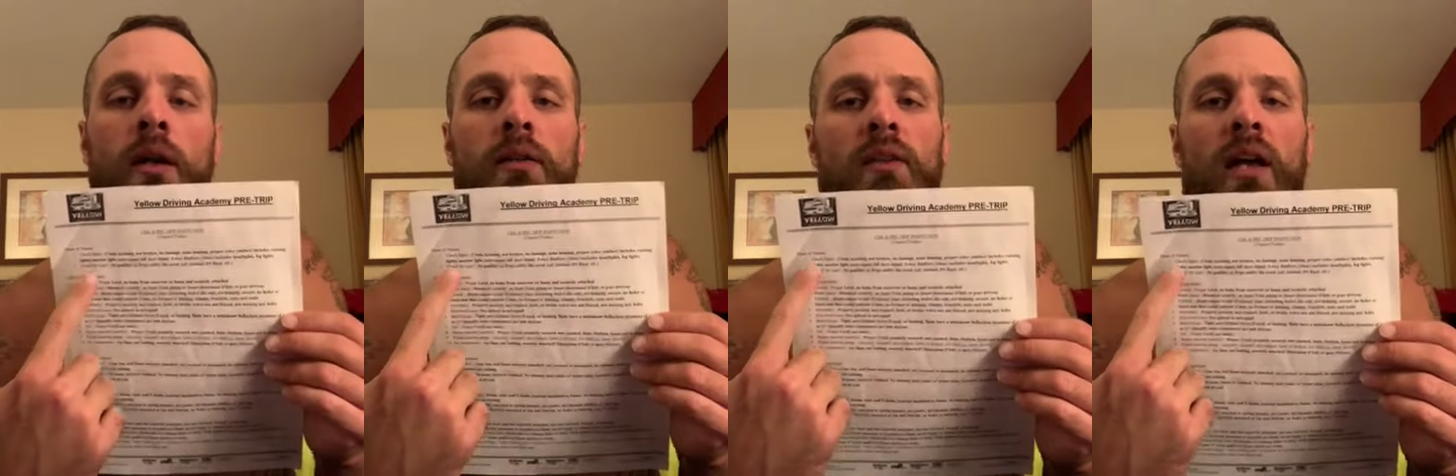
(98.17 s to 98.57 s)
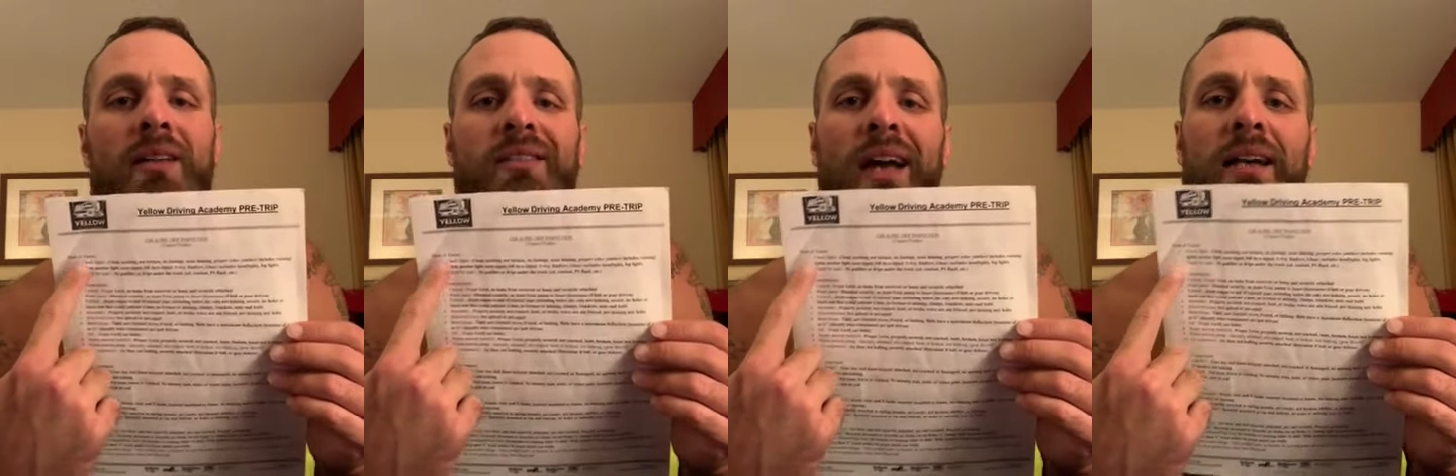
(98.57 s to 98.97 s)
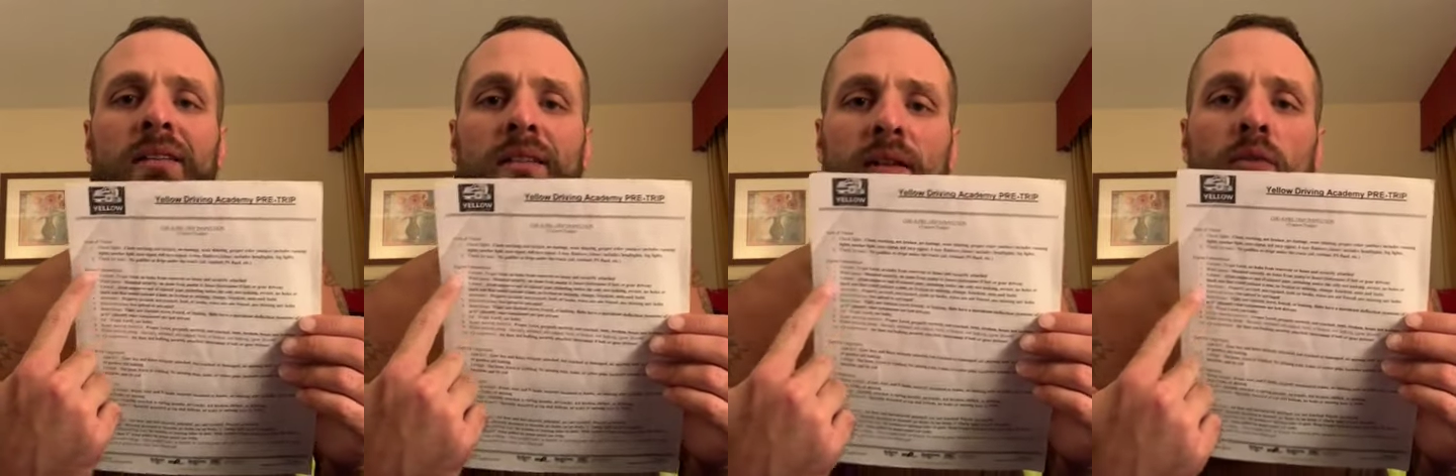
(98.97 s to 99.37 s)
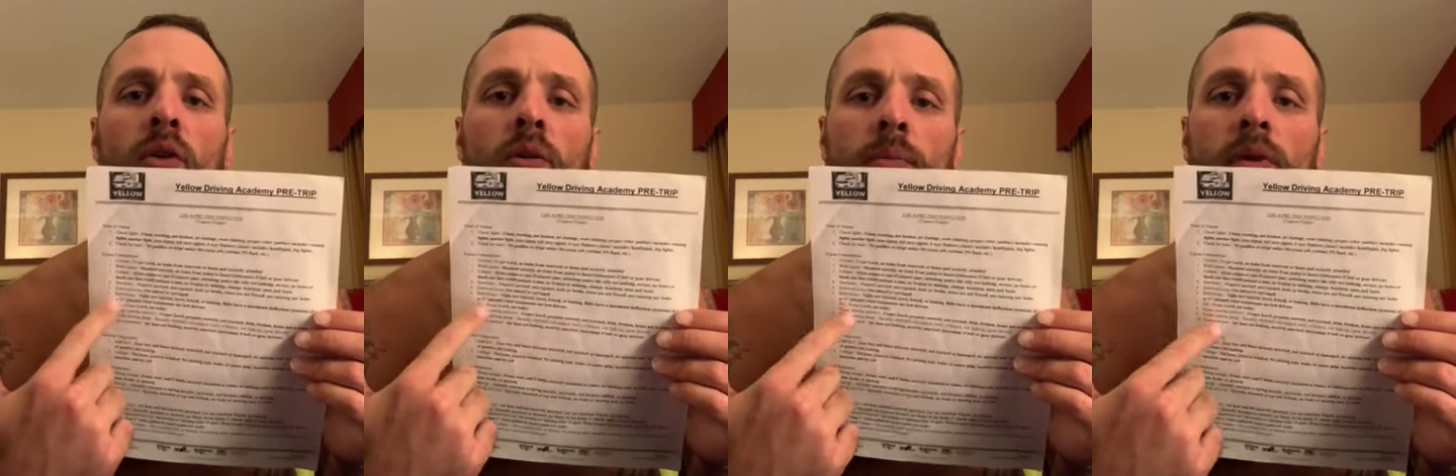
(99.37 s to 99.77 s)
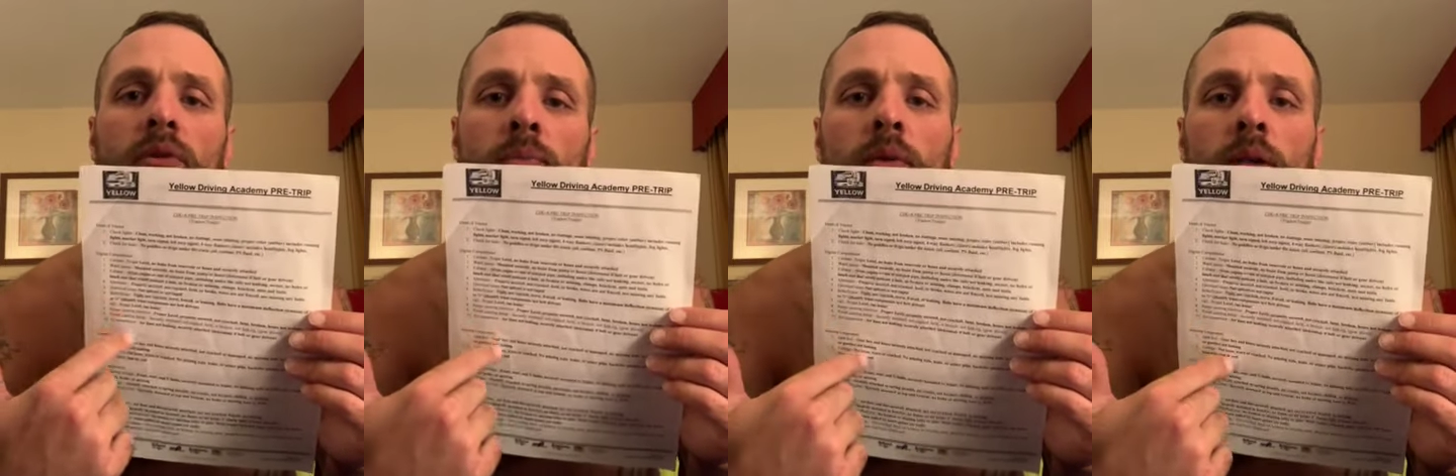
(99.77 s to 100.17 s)
it's not exactly in order, but it's
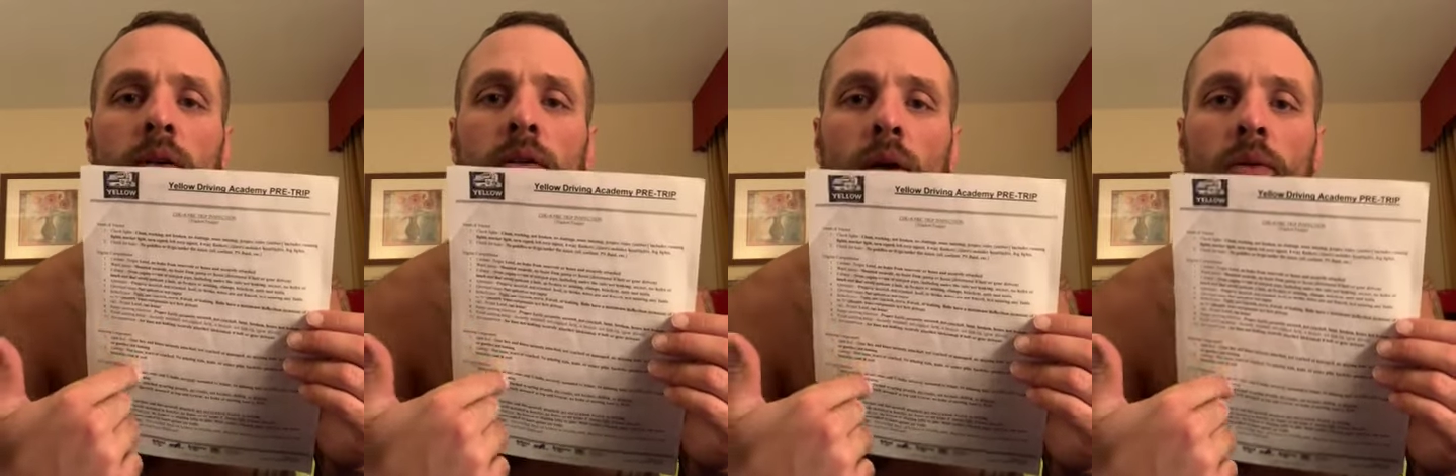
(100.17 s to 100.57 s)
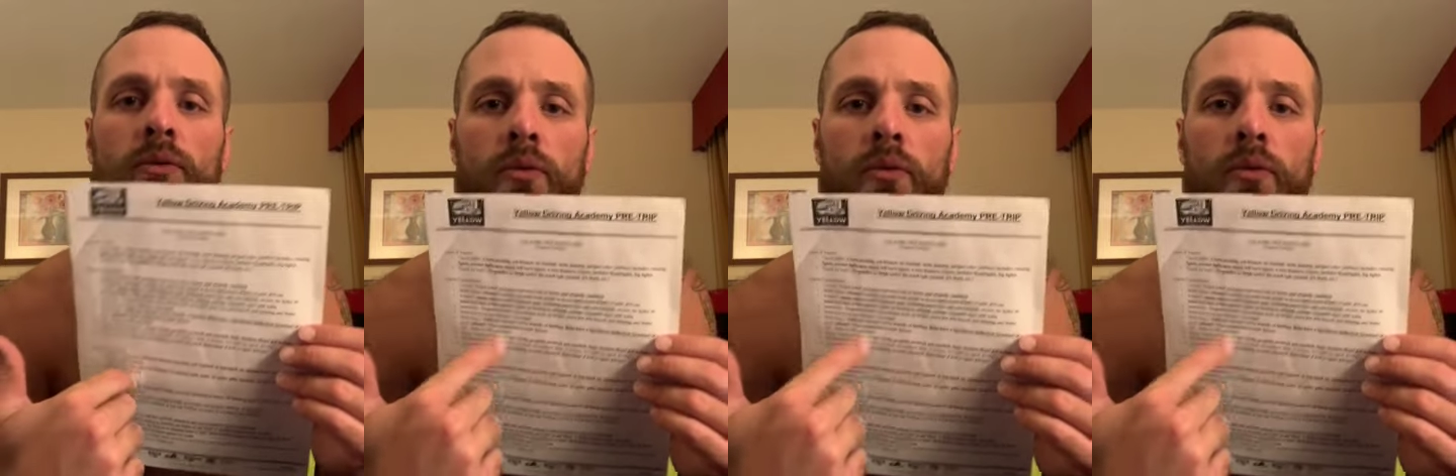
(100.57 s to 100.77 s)
pretty close,